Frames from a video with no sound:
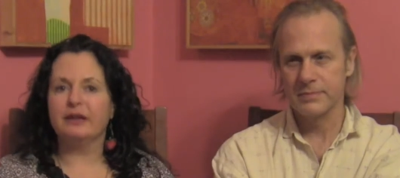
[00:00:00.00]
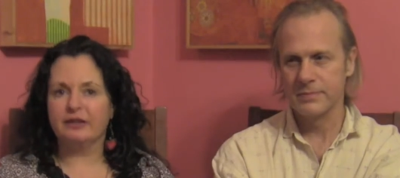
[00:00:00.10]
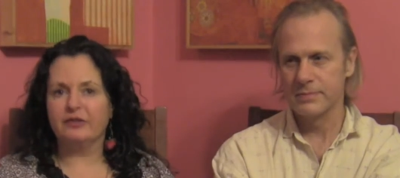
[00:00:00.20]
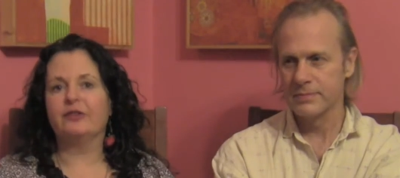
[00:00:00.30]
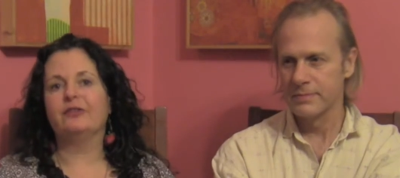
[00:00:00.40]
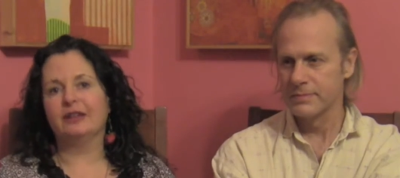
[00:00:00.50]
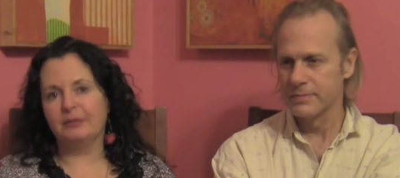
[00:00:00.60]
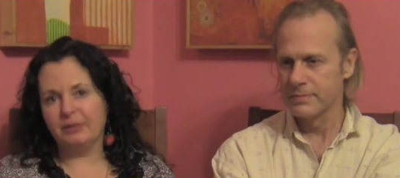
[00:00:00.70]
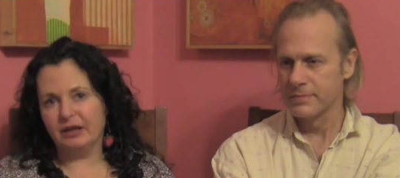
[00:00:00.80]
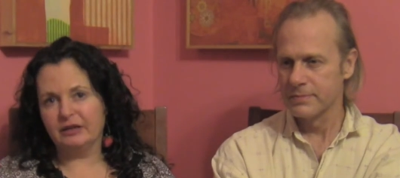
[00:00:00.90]
Speaker 1: a month for a vegan
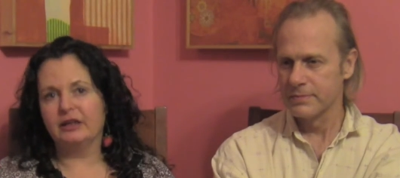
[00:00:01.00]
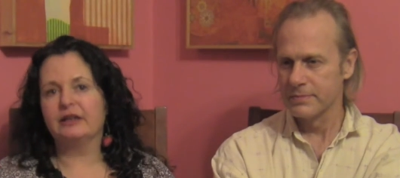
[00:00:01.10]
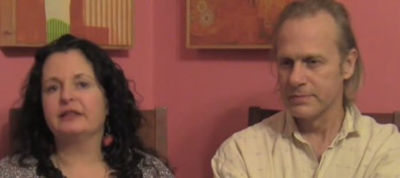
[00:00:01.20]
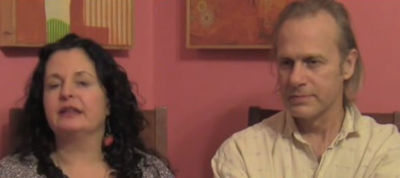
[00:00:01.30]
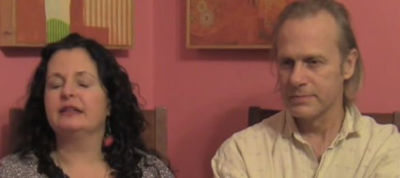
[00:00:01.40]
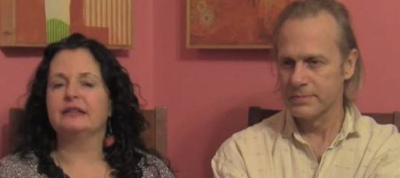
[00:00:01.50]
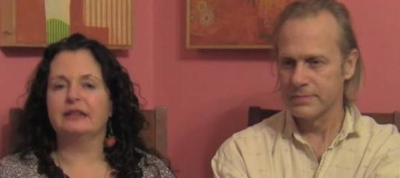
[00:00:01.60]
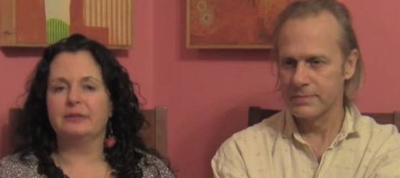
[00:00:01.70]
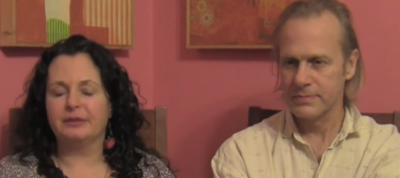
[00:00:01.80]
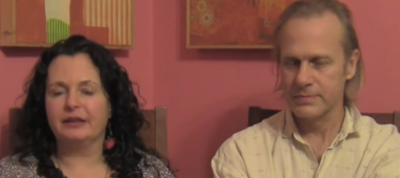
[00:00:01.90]
potluck, the kids get
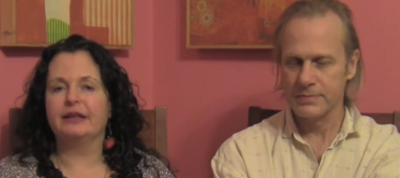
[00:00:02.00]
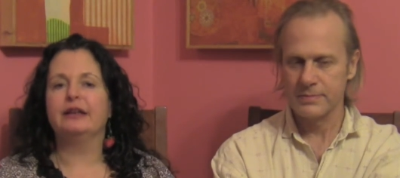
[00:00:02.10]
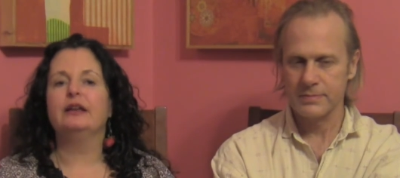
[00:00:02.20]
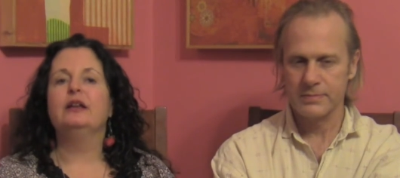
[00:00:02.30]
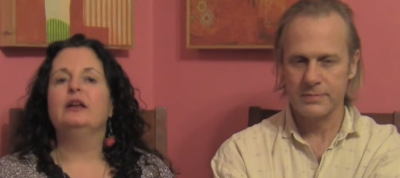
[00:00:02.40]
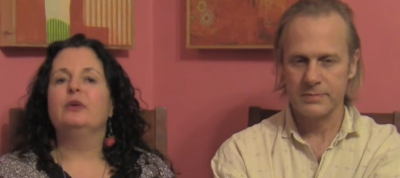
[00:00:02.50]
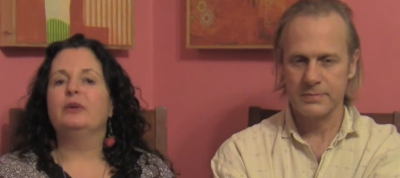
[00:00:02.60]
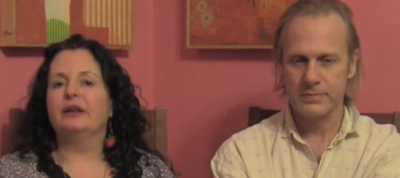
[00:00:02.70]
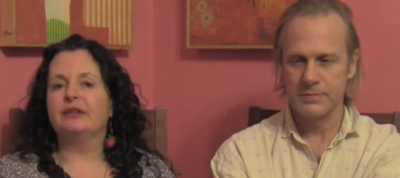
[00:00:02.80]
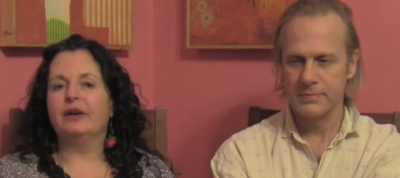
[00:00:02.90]
to play. We
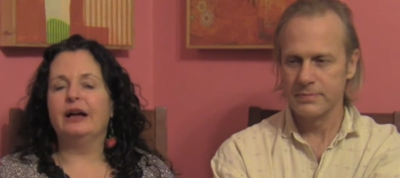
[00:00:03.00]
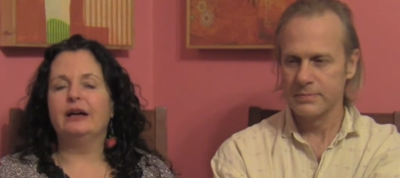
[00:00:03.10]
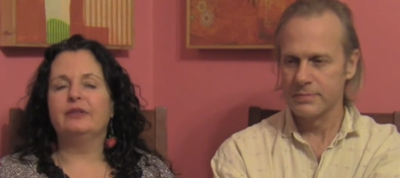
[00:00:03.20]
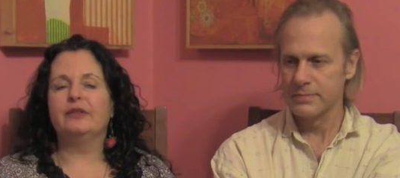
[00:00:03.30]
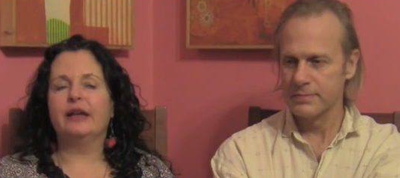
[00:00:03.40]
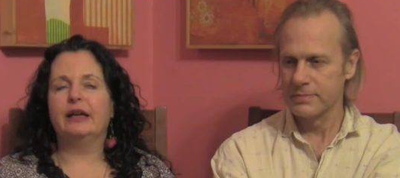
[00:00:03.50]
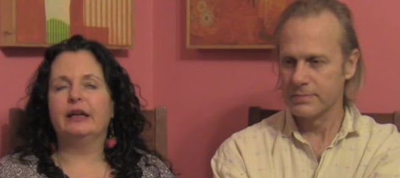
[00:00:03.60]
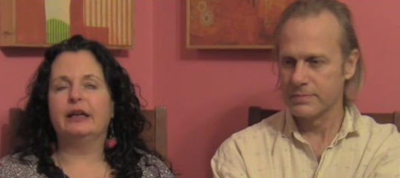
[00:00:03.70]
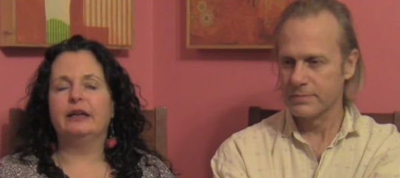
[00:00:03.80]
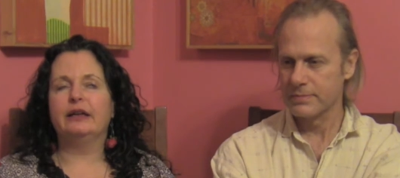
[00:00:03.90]
also have
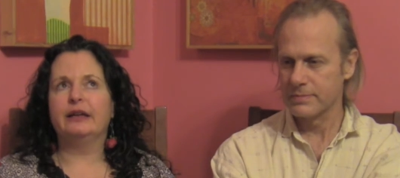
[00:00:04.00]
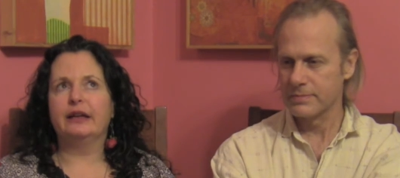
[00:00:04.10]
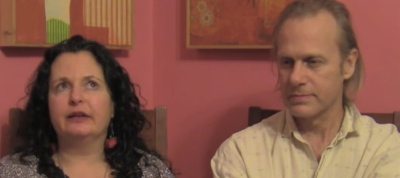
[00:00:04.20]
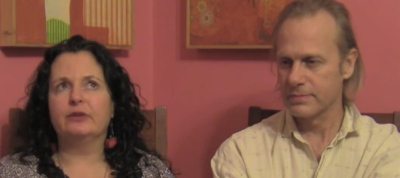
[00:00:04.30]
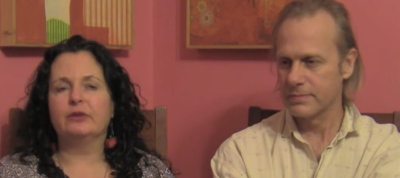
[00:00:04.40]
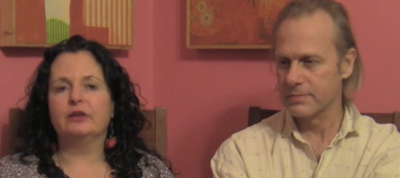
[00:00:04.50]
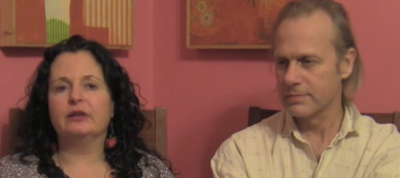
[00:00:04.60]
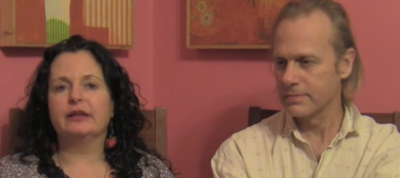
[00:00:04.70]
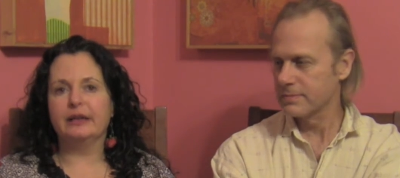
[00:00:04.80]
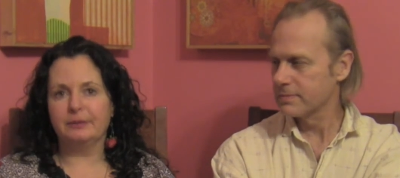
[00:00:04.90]
a an annual
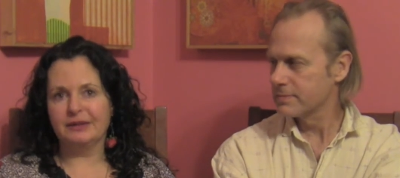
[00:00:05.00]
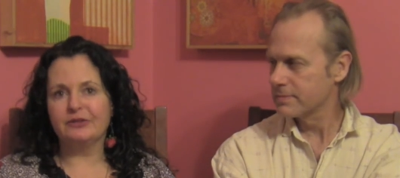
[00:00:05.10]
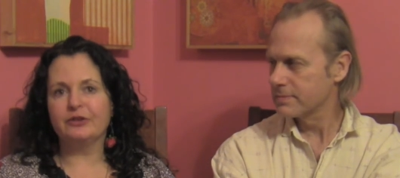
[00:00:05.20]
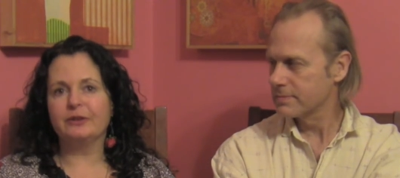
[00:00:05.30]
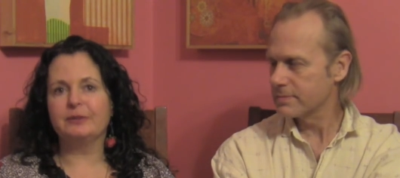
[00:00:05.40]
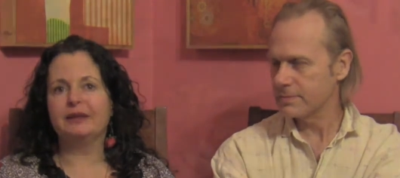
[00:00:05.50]
camping trip